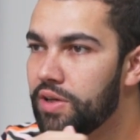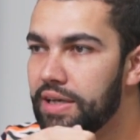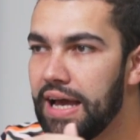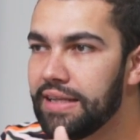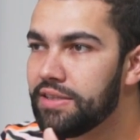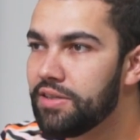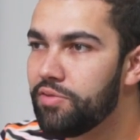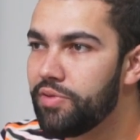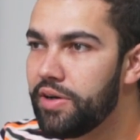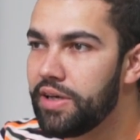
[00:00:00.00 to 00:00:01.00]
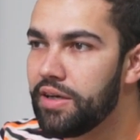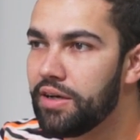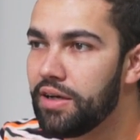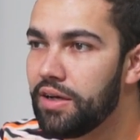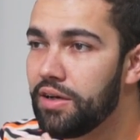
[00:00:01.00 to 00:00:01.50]
You can answer very
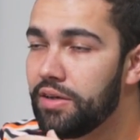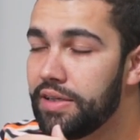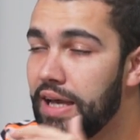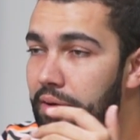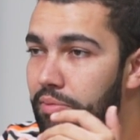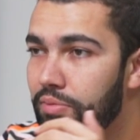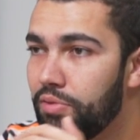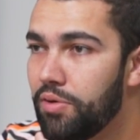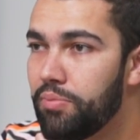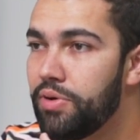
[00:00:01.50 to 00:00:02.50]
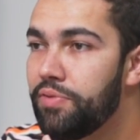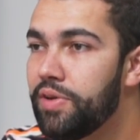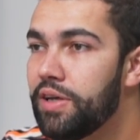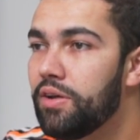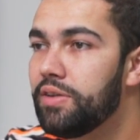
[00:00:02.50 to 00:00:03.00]

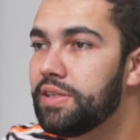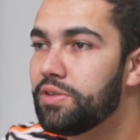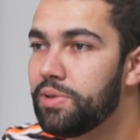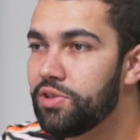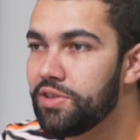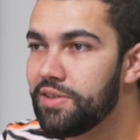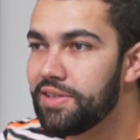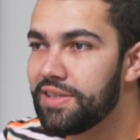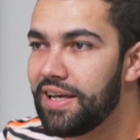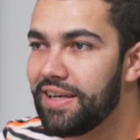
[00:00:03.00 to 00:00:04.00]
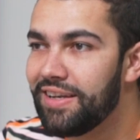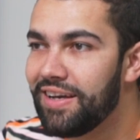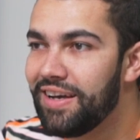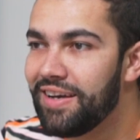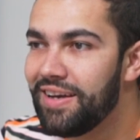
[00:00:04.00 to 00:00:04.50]
briefly on these questions, and
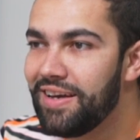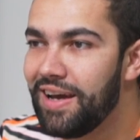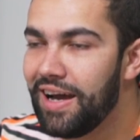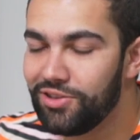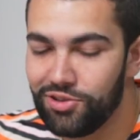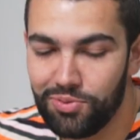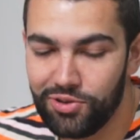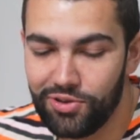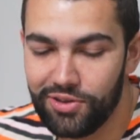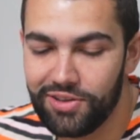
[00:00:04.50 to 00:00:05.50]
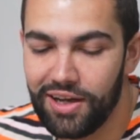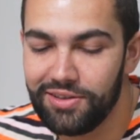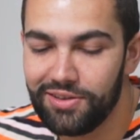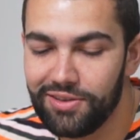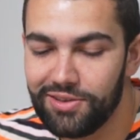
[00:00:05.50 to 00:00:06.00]
I just want your
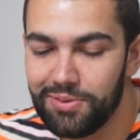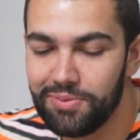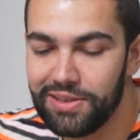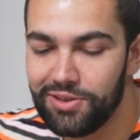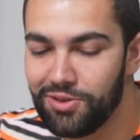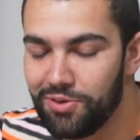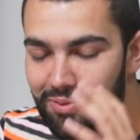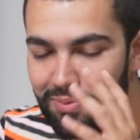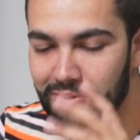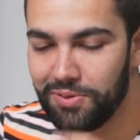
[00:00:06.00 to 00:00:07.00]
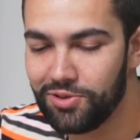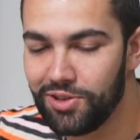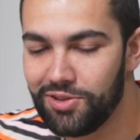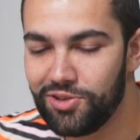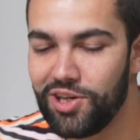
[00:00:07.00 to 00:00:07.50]
thoughts on something, so
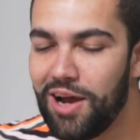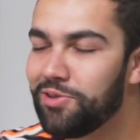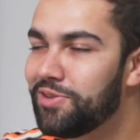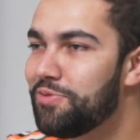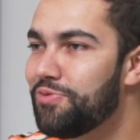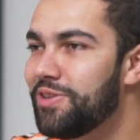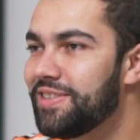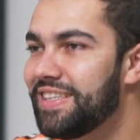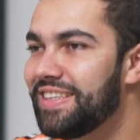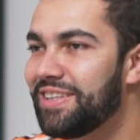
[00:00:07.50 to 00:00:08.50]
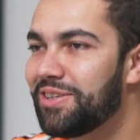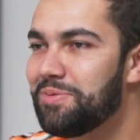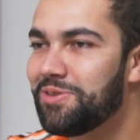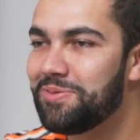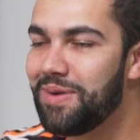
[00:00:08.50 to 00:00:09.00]
just shout the first thing that
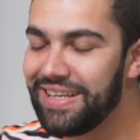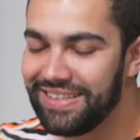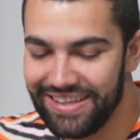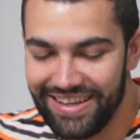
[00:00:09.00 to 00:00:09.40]
comes to mind.